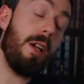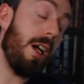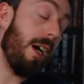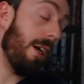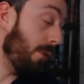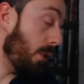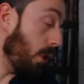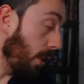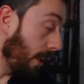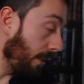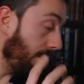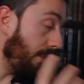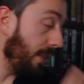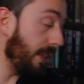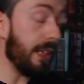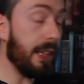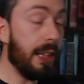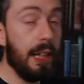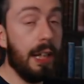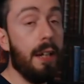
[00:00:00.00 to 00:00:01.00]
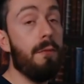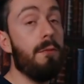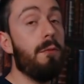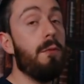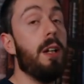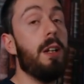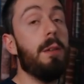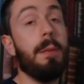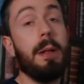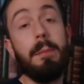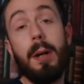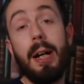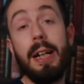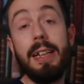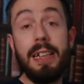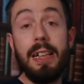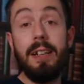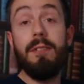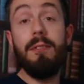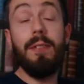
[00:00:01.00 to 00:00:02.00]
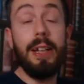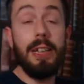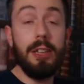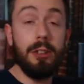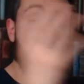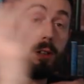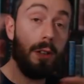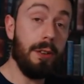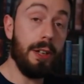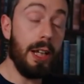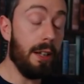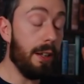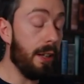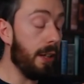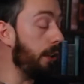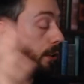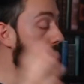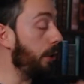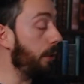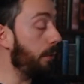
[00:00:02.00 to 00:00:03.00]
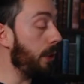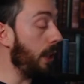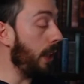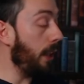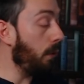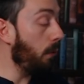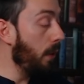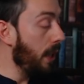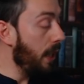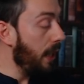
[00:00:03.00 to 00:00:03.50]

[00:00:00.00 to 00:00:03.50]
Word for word: I haven't got it physically in front of me, but I did feature it on the other YouTube channel,